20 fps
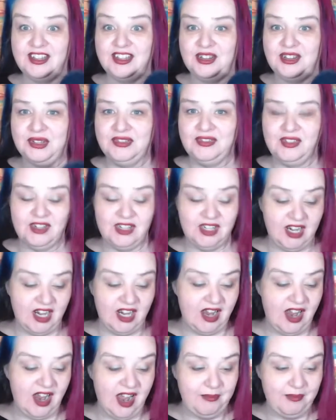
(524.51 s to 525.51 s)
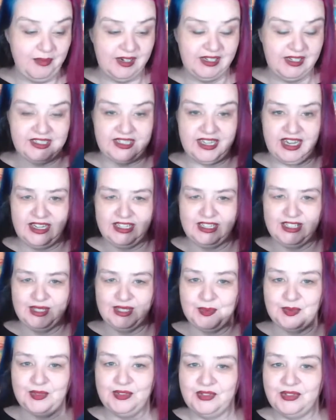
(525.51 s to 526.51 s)
So you've got a couple of
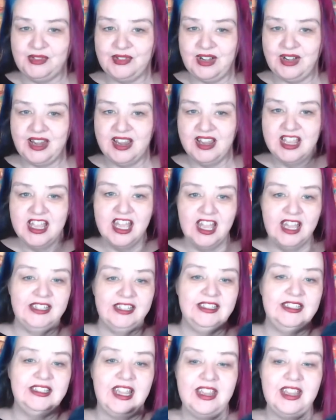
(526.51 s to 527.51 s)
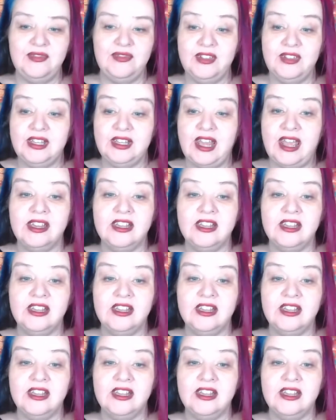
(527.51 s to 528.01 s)
seconds before I dive in.